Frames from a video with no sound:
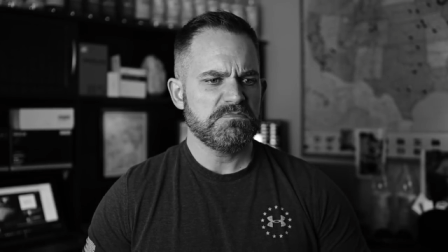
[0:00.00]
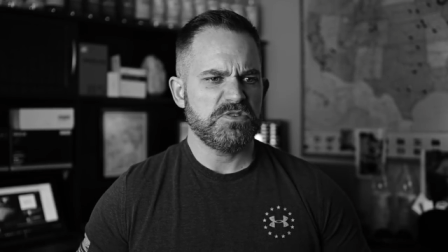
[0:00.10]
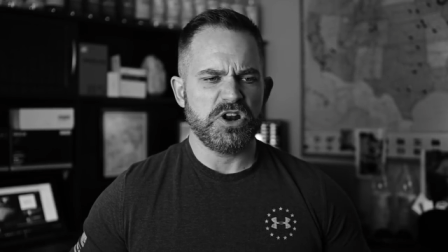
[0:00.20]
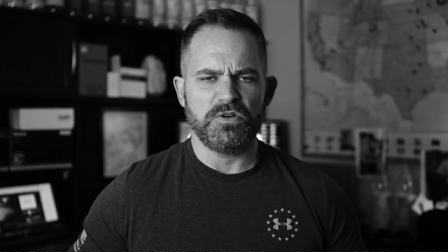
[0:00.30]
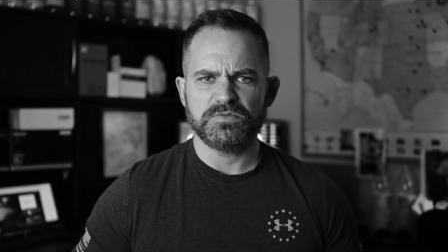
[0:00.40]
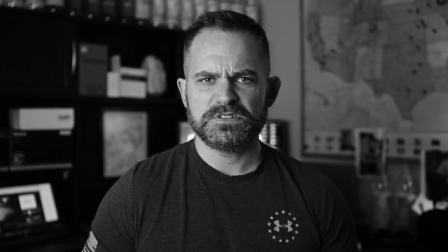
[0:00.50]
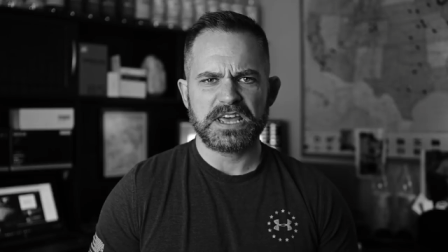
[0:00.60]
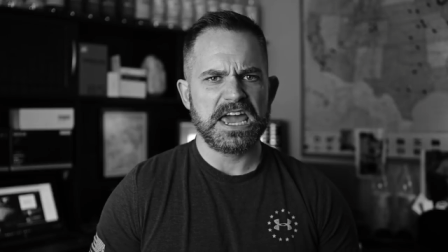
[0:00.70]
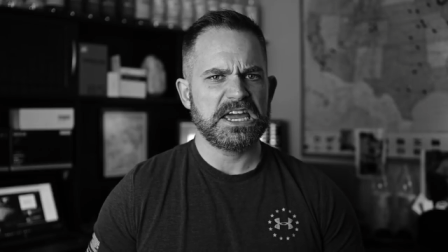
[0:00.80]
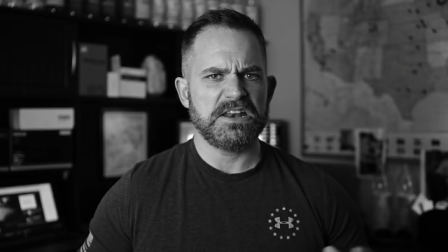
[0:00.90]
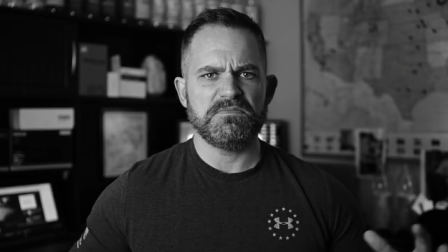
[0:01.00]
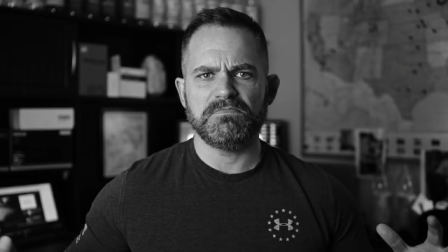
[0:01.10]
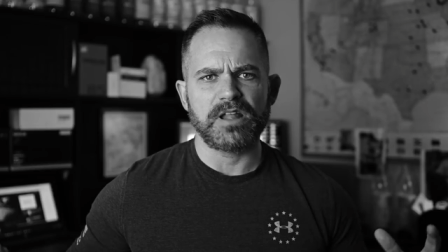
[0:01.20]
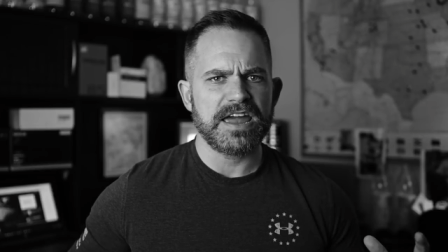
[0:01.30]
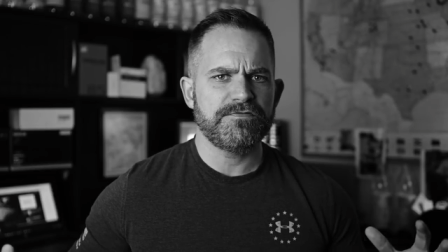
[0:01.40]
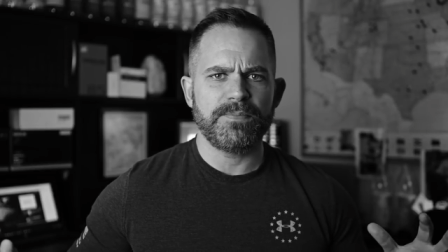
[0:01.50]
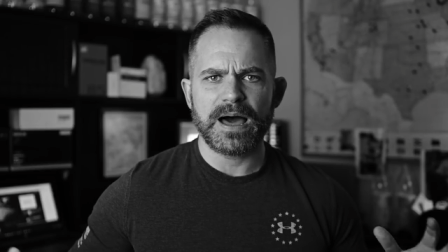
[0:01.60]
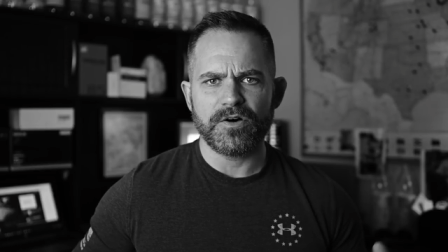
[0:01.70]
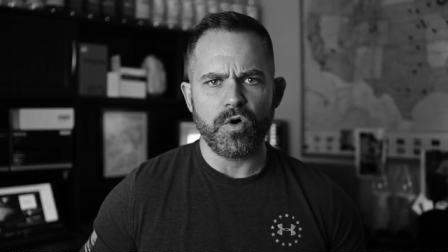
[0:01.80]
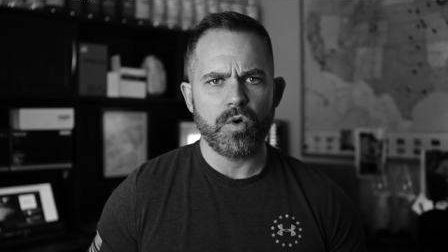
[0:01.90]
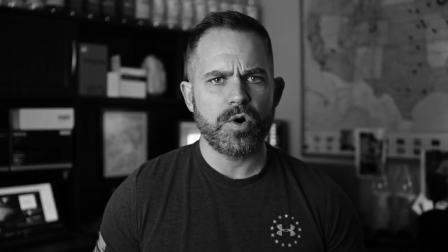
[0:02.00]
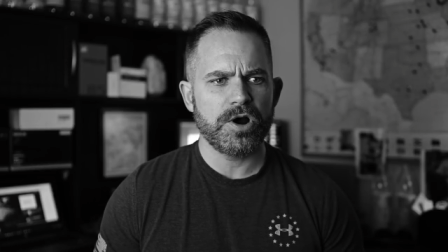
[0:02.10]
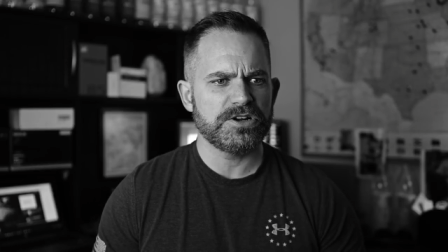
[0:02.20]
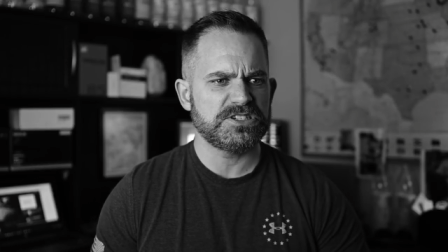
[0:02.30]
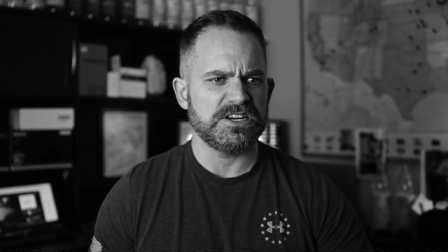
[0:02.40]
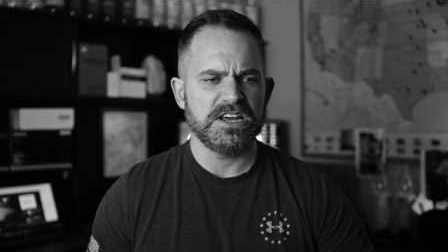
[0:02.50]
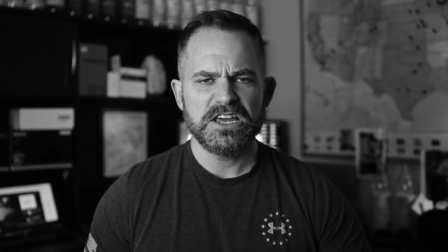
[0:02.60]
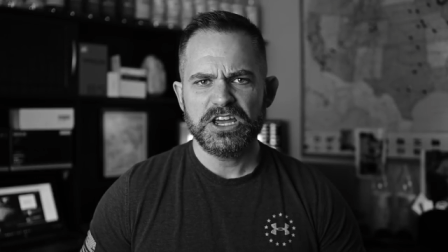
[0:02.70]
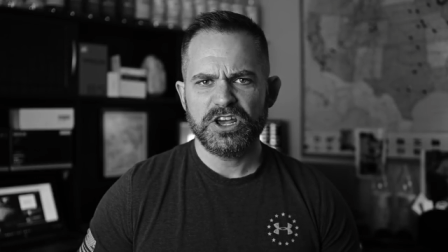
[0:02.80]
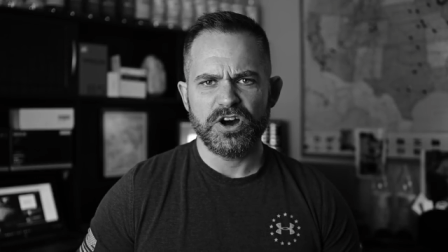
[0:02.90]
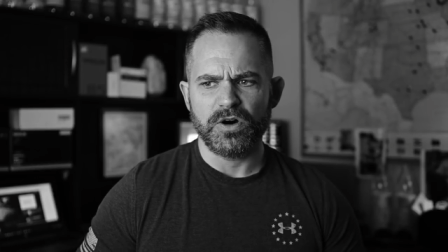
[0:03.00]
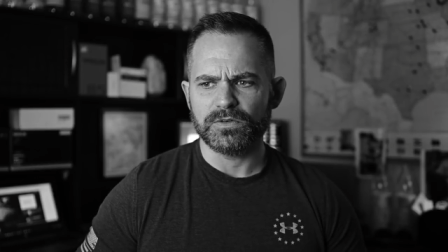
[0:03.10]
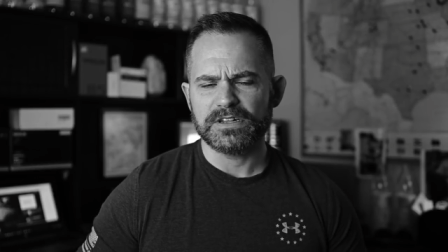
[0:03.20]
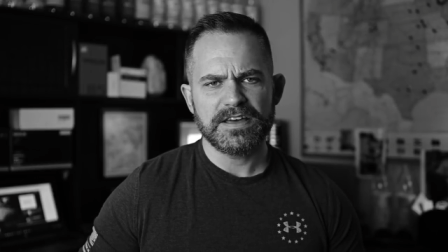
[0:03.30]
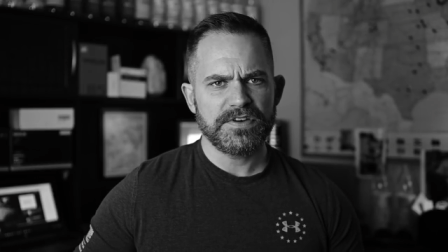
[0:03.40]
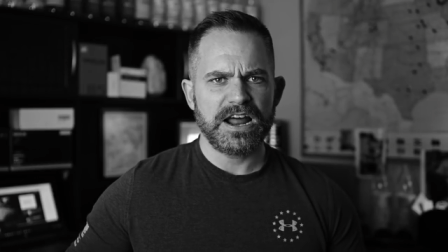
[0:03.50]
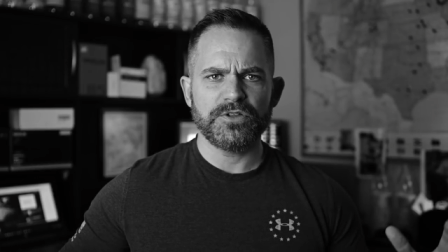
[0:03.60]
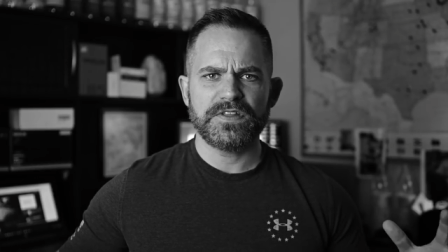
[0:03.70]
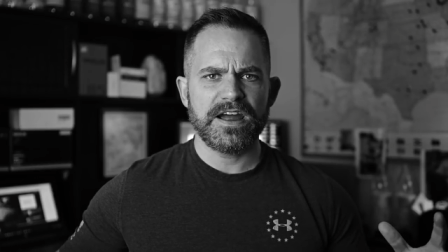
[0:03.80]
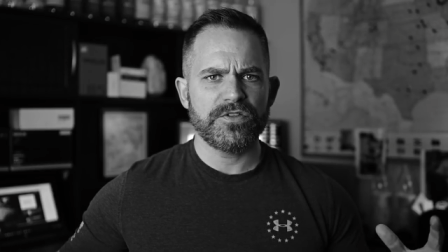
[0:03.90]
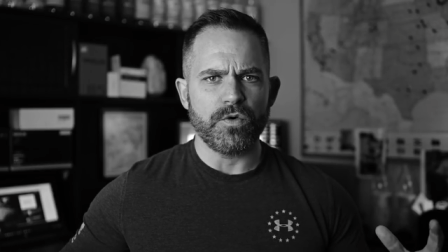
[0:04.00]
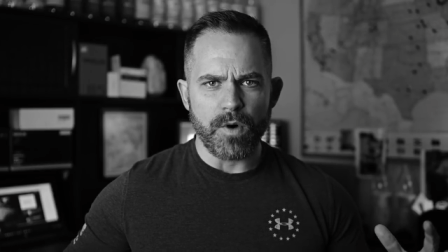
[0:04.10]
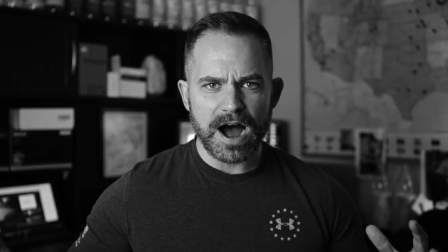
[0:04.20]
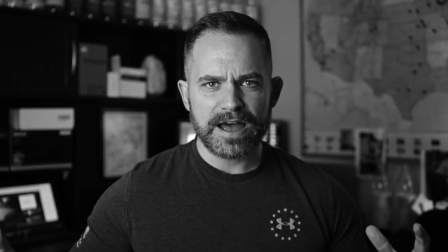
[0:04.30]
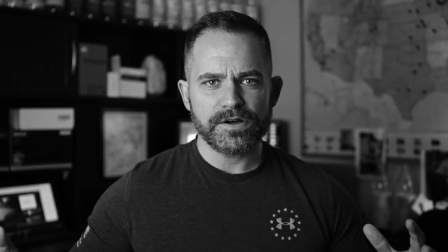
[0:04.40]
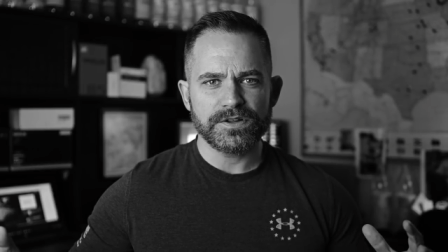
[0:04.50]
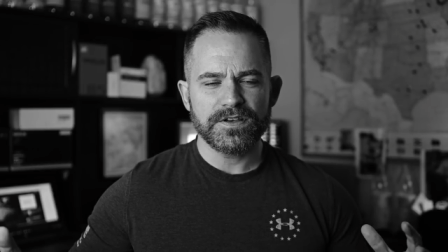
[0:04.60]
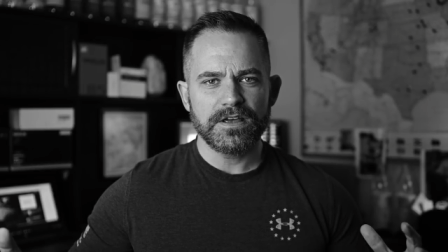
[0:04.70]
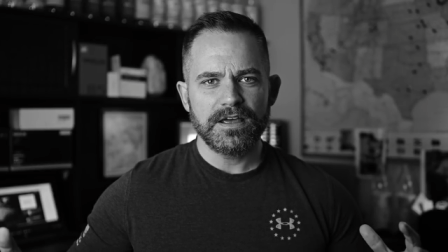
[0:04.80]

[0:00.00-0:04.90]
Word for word: you know, taking life by the horns and, you know, living out there in the wild.